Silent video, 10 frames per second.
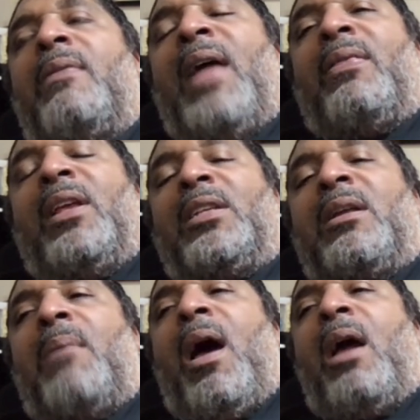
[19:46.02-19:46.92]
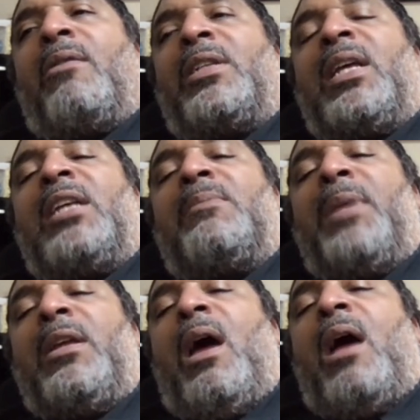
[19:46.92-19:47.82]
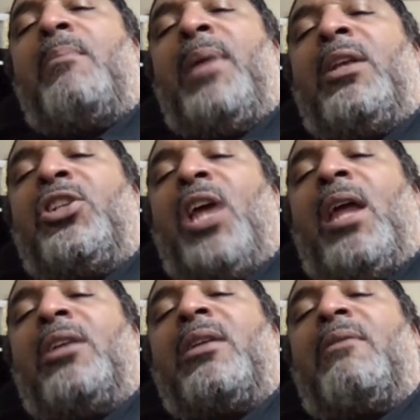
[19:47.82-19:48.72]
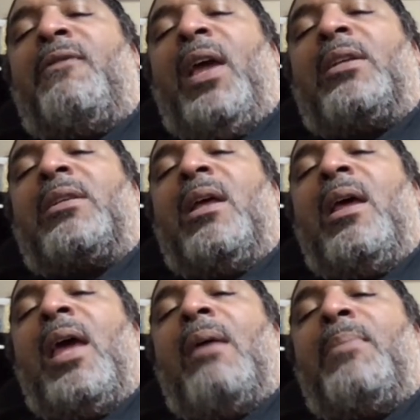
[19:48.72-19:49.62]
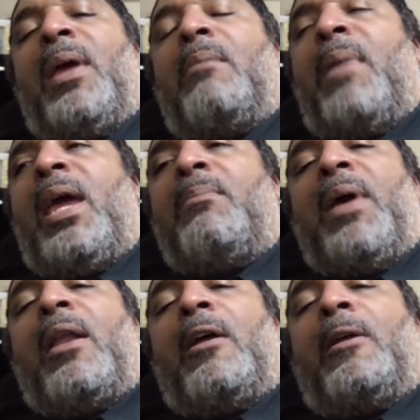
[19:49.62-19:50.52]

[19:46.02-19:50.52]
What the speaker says: that this democracy is beyond being changed and fixed and being made better.